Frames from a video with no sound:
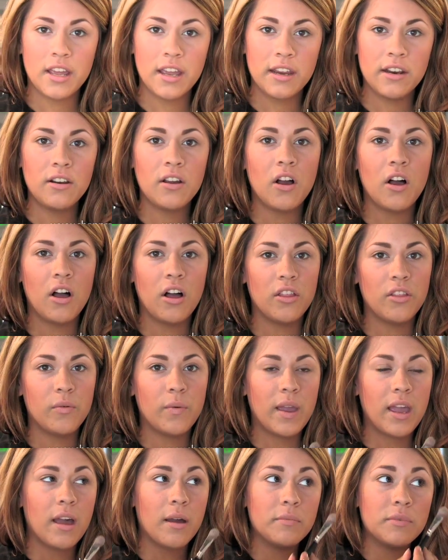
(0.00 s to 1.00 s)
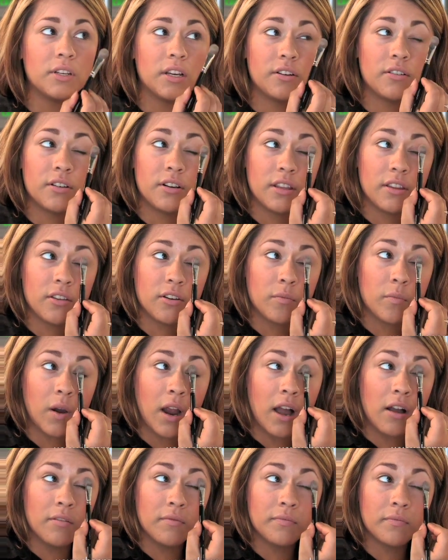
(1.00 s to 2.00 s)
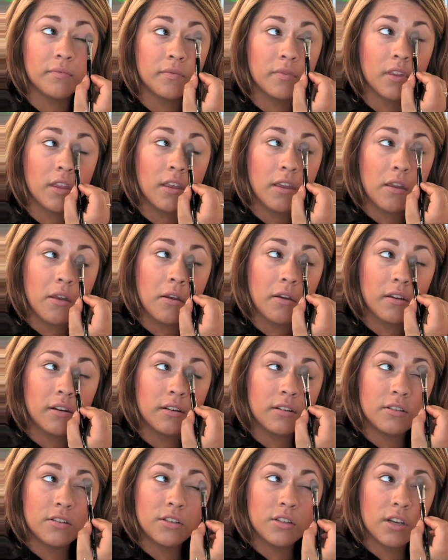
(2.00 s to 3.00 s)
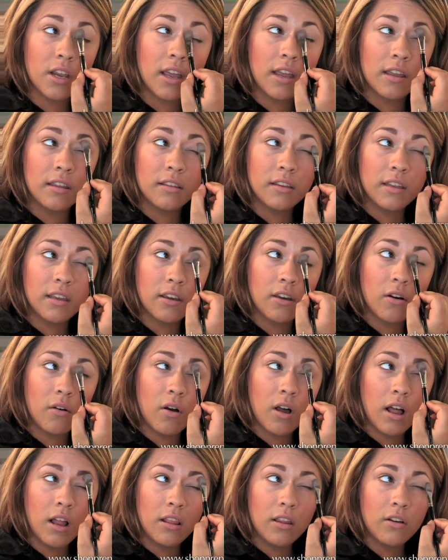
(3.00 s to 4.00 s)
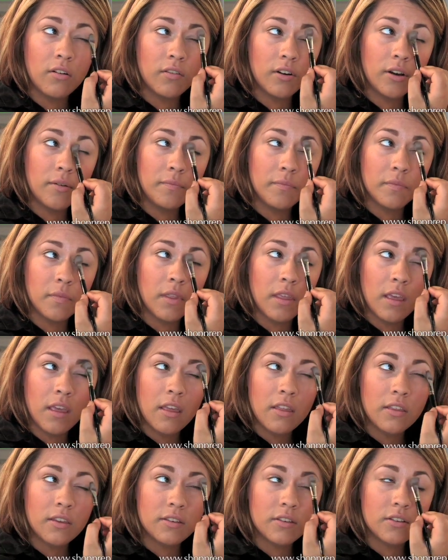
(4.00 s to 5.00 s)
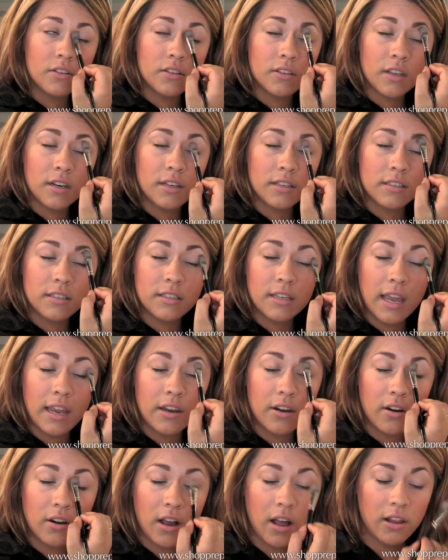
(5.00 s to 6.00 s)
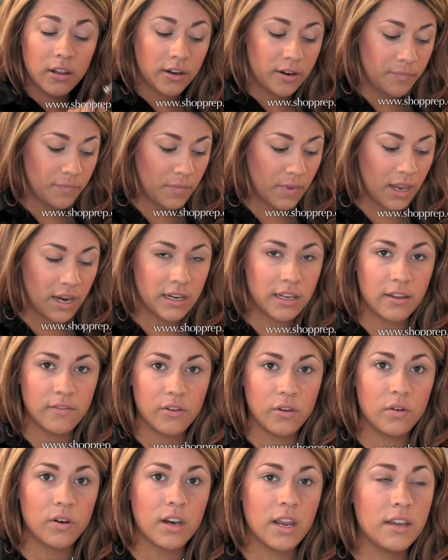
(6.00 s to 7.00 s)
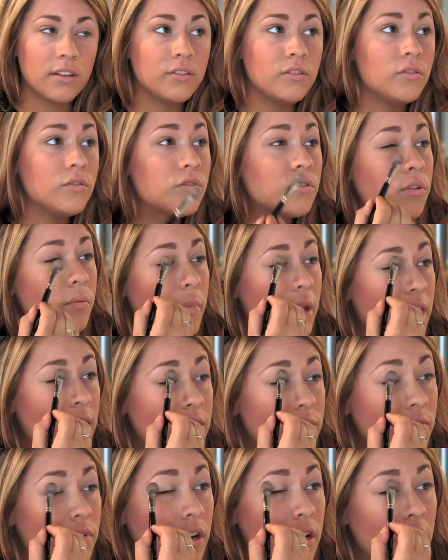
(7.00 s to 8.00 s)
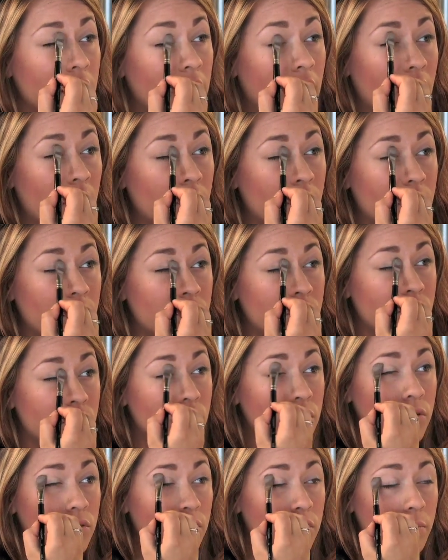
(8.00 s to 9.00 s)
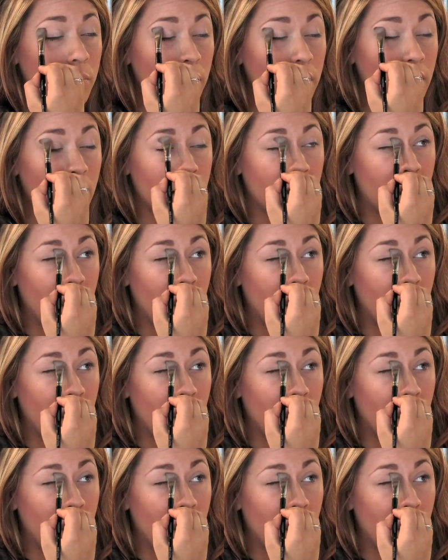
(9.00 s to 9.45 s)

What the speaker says: line all the way up to underneath your brow. You're going to gently go all over. This is just going to set your color and give you a nice neutral base for any color that you choose to put on